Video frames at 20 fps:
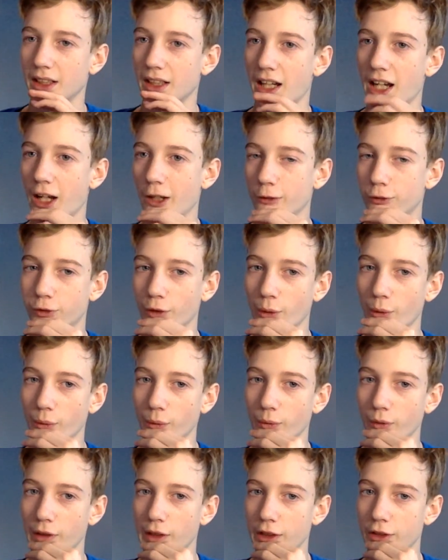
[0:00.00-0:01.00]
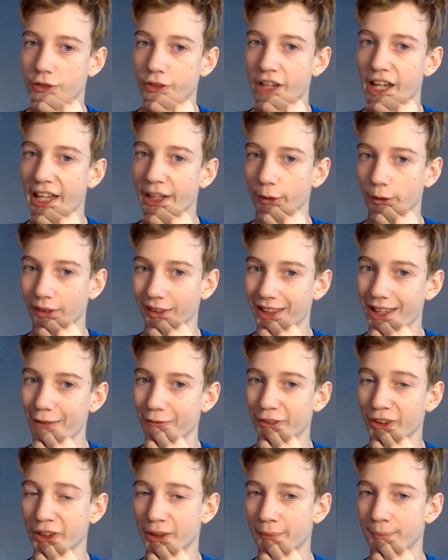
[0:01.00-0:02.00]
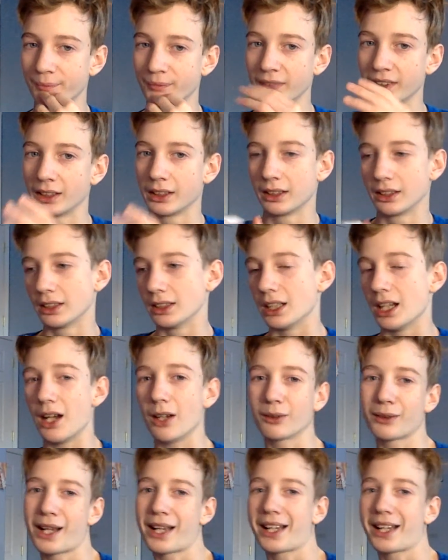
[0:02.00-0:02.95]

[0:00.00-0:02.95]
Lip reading: iPhone 10 or 11. Alright